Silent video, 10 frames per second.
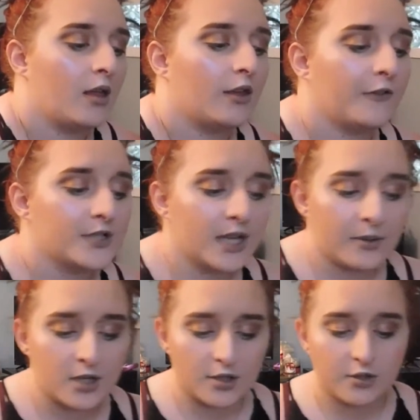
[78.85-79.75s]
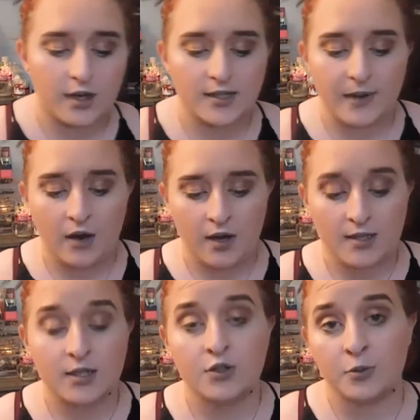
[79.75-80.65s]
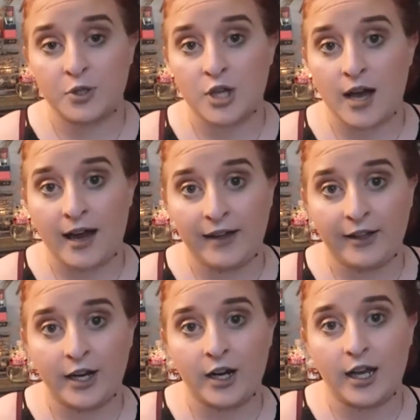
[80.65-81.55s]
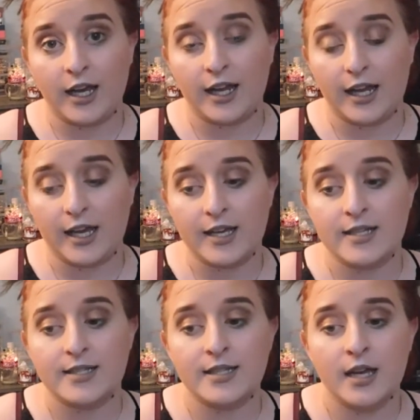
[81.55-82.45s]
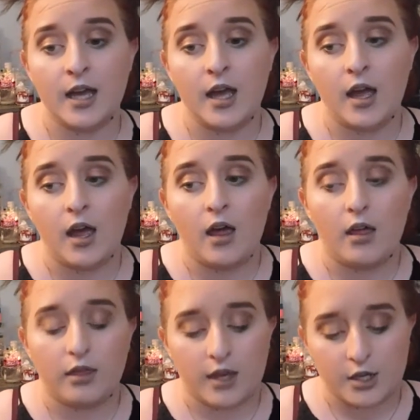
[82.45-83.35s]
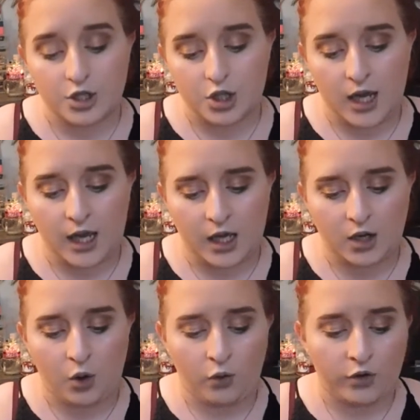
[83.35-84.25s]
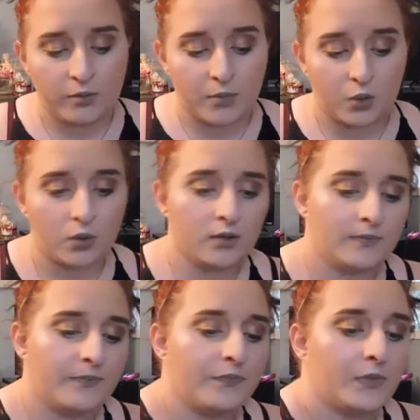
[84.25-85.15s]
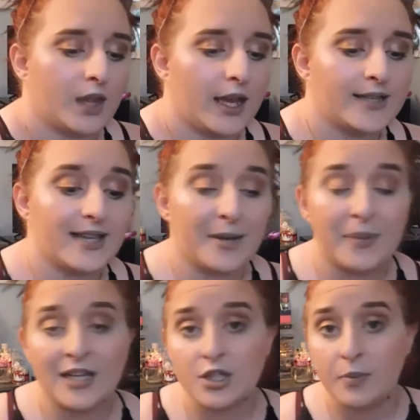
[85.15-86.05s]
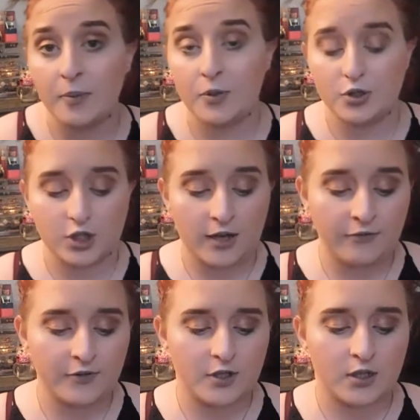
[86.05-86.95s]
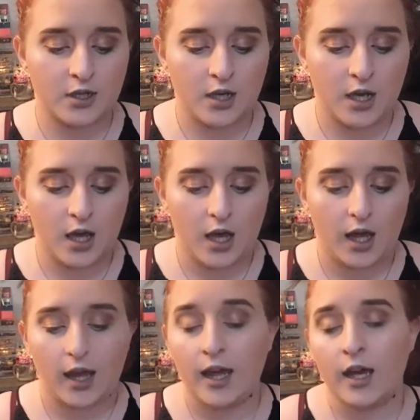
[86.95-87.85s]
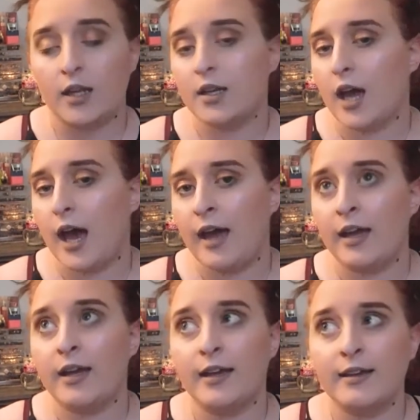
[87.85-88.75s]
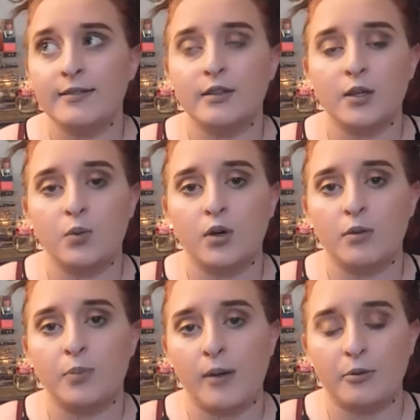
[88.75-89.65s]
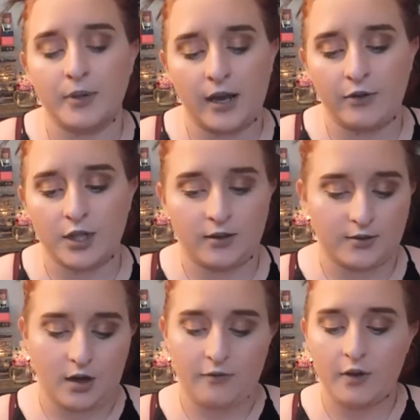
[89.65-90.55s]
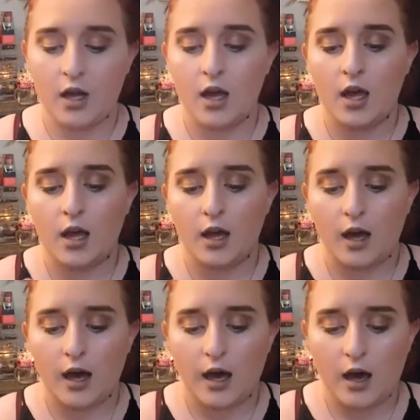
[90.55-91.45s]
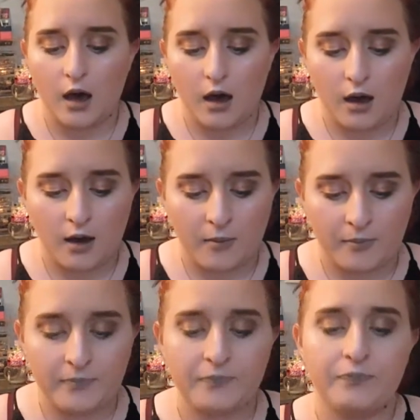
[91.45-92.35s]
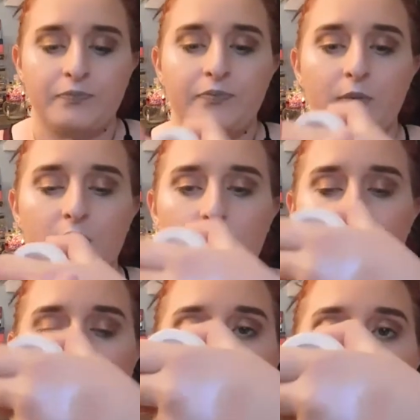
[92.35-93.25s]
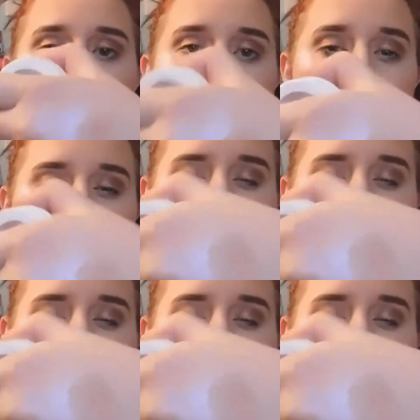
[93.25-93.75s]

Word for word: the first thing I want to talk to you guys about is the Super Shock highlighter. It is the shade Over the Moon. It's a pink to purple shift and I easily will probably never take this off. Um, if you guys can see